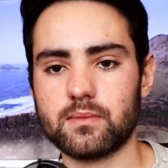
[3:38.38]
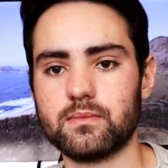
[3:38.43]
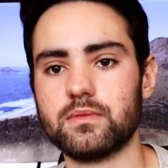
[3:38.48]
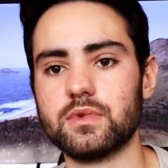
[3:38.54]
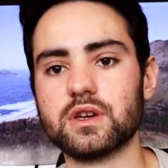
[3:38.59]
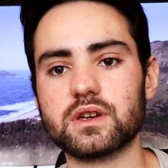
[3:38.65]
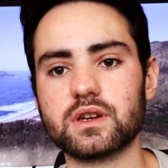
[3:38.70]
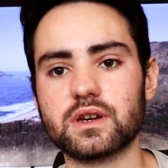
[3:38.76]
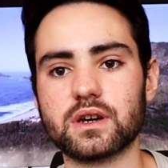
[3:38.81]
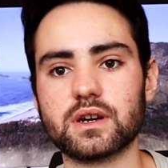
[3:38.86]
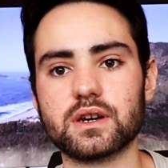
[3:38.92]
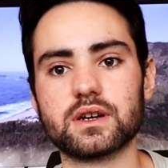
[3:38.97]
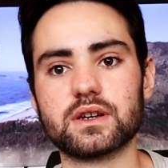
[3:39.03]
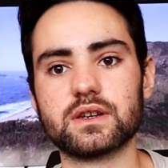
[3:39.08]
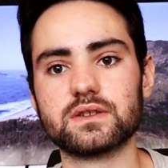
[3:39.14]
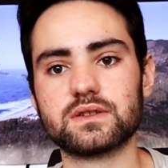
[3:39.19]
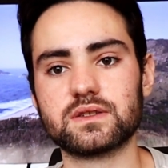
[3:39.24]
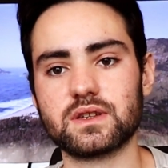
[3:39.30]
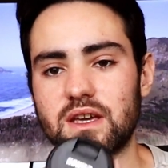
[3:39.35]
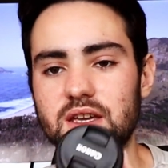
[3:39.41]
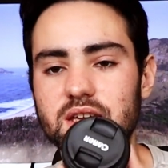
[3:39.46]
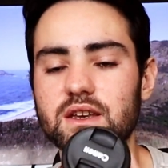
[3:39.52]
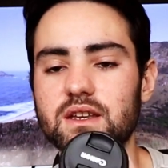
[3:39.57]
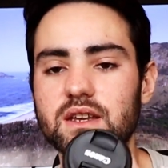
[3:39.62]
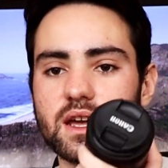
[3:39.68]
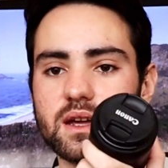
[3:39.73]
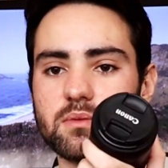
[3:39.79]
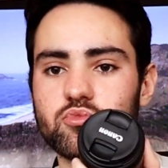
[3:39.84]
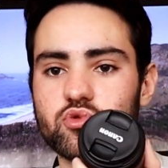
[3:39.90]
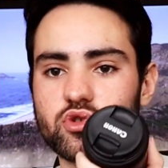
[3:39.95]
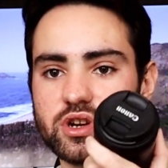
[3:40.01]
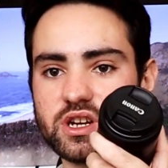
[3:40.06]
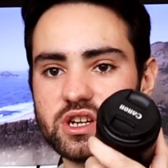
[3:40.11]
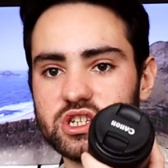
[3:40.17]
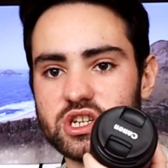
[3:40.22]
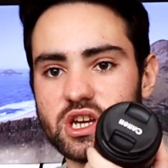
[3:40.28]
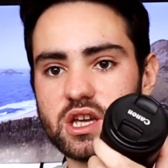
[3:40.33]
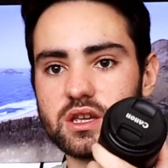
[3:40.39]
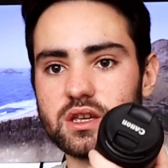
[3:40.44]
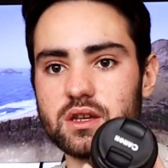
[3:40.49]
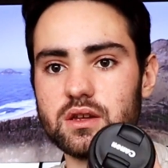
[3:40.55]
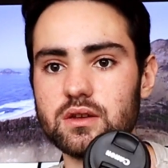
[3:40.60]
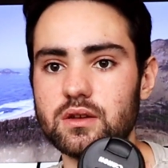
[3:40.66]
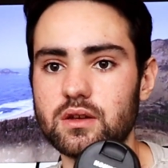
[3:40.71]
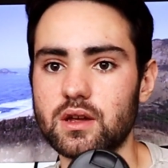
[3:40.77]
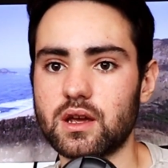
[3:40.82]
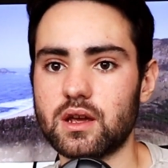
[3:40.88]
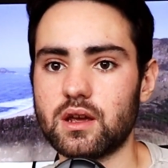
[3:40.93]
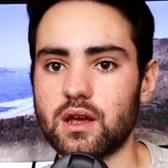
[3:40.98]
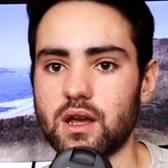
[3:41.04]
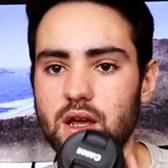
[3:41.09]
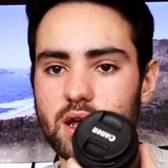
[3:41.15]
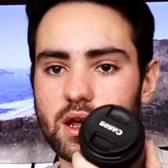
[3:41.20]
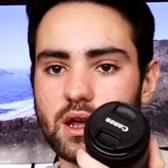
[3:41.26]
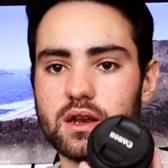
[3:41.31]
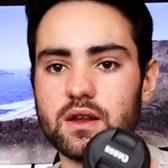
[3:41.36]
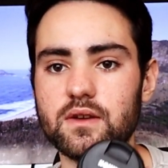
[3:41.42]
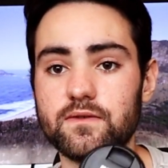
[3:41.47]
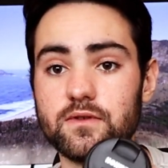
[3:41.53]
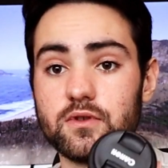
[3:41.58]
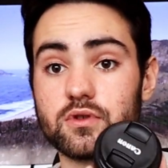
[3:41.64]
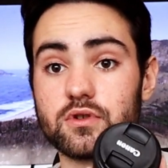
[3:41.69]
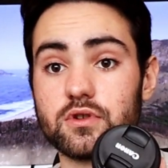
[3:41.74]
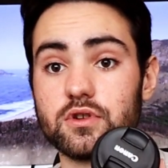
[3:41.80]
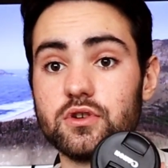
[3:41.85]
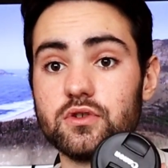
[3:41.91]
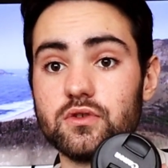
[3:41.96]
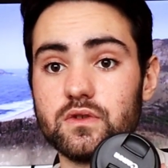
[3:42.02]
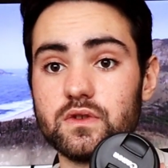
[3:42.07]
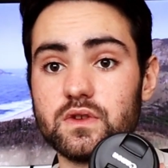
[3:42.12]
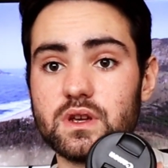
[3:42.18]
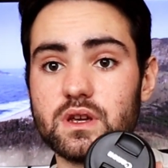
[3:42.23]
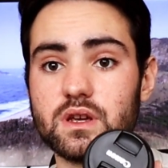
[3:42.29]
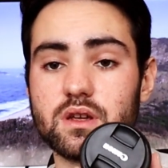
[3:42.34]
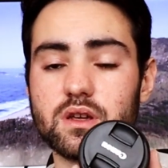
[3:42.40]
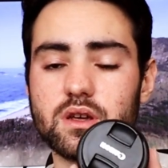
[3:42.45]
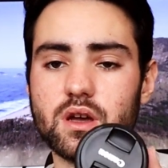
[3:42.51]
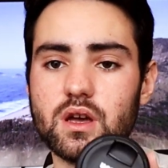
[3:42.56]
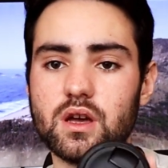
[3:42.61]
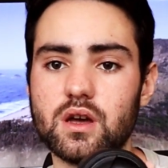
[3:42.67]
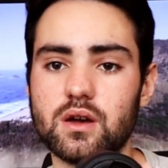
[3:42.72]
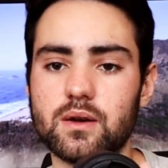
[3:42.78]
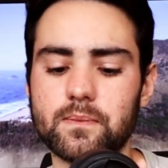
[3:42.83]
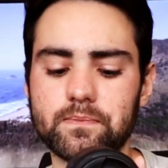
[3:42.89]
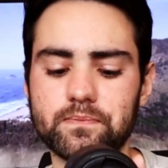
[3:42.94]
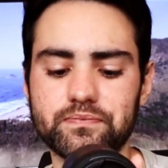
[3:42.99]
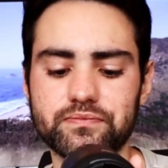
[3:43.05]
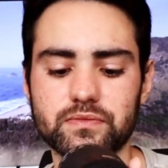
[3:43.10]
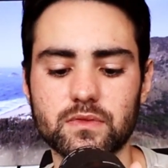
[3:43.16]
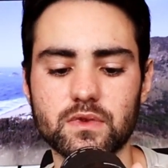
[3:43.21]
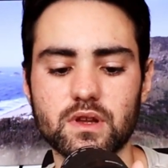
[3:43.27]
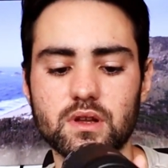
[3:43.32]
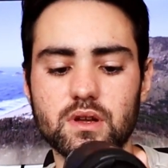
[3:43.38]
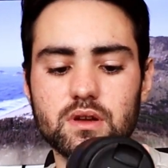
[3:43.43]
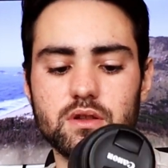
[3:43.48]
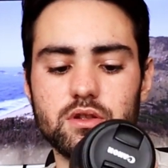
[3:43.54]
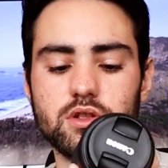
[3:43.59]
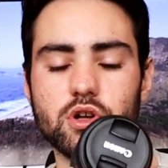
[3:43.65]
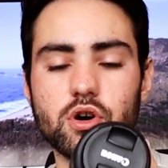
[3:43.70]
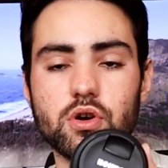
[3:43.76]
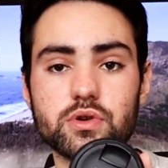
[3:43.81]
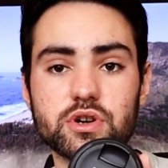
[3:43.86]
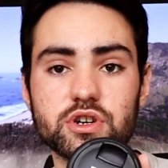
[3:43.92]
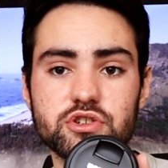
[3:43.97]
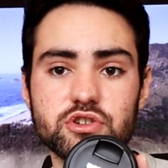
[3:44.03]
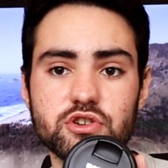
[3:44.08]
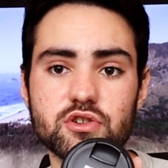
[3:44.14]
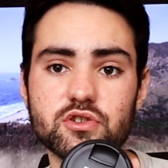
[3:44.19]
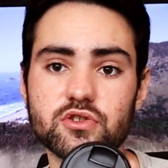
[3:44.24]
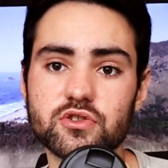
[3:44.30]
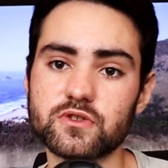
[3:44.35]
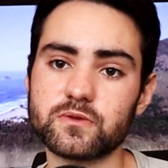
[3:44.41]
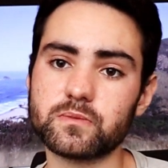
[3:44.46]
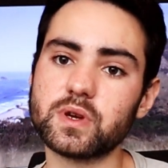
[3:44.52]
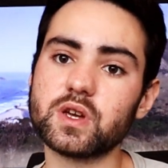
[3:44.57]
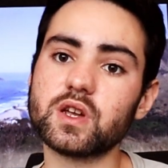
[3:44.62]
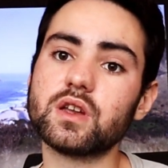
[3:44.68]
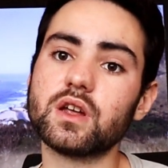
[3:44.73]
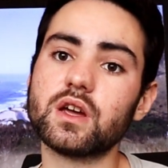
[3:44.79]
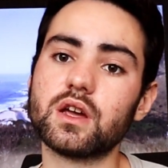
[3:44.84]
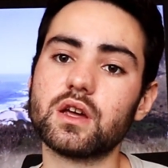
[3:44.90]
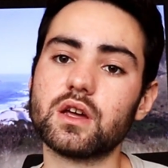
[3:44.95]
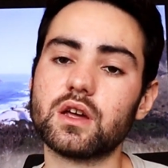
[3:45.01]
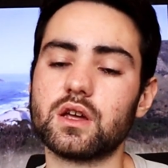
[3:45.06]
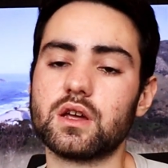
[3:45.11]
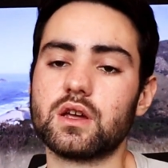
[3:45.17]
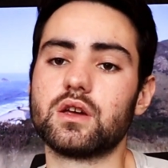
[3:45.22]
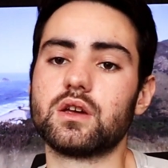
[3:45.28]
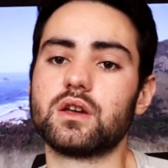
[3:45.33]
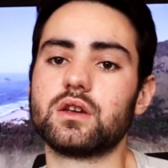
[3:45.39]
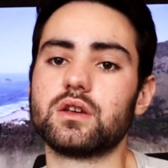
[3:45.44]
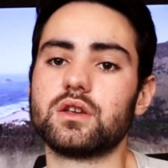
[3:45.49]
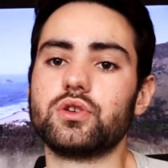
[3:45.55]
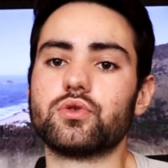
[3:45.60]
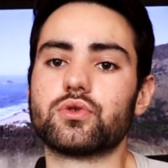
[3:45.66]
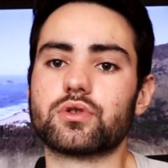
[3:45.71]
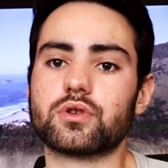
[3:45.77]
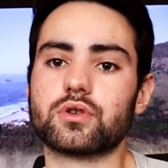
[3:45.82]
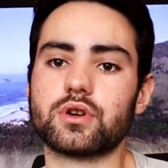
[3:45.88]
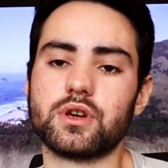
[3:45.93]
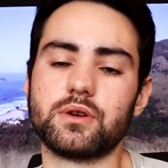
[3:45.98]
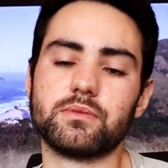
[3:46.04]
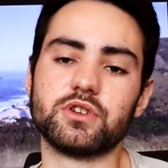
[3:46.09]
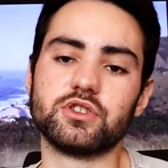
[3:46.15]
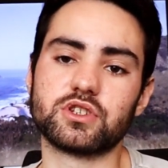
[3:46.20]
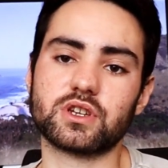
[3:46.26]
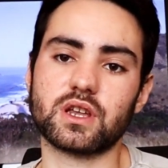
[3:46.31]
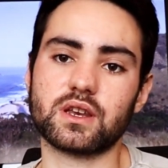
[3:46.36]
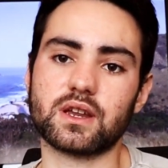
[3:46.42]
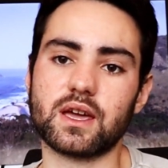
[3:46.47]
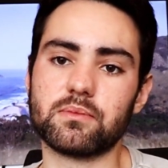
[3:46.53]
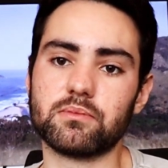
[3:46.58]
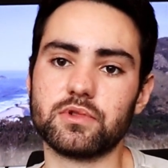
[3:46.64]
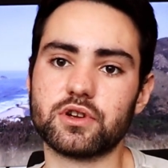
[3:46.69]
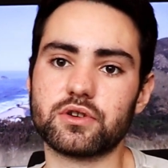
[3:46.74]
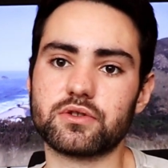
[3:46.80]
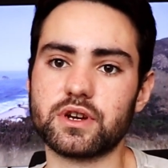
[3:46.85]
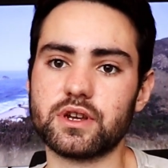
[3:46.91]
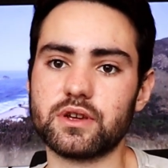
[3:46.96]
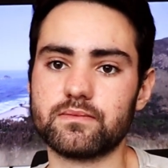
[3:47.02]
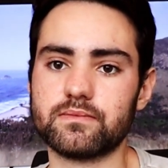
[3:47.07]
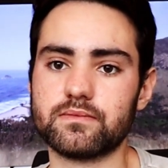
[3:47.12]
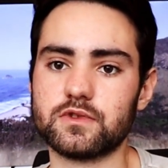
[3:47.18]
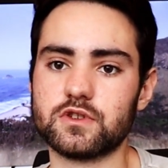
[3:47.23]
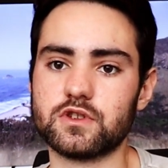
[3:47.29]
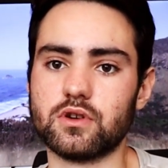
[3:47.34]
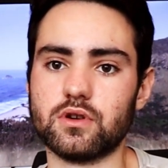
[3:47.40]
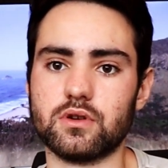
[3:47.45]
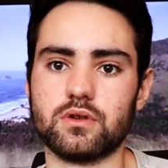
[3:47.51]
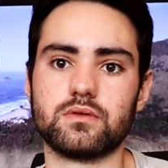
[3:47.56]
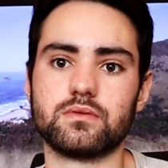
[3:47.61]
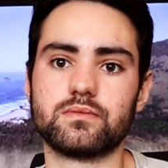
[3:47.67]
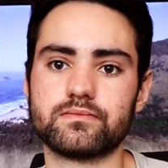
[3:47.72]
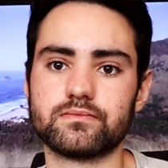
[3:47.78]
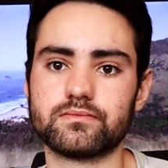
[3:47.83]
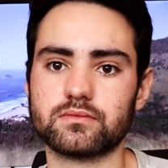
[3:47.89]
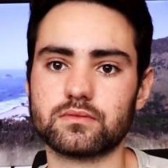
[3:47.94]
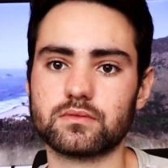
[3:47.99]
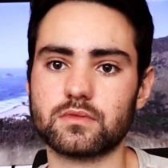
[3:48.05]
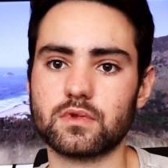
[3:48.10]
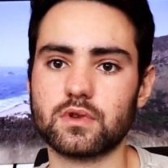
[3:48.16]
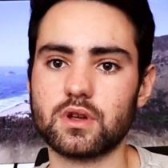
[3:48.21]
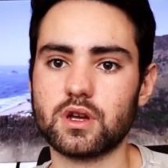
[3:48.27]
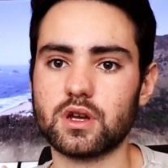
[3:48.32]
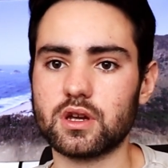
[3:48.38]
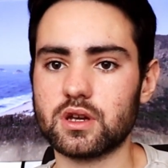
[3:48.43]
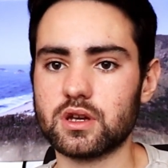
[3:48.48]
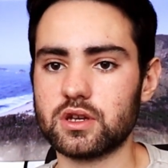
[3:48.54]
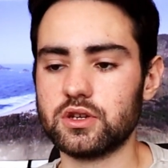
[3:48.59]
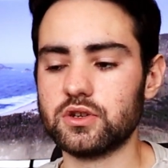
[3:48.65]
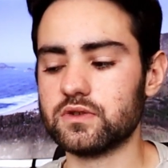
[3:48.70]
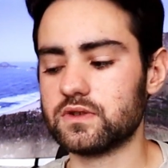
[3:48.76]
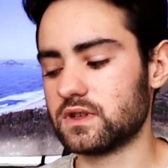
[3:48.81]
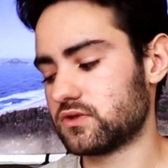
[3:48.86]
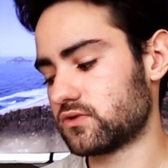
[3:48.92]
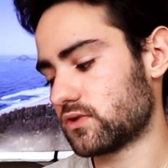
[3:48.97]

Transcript: because it can get pretty shaky. And if you're using lower shutter speed, your image can get blurry. So use a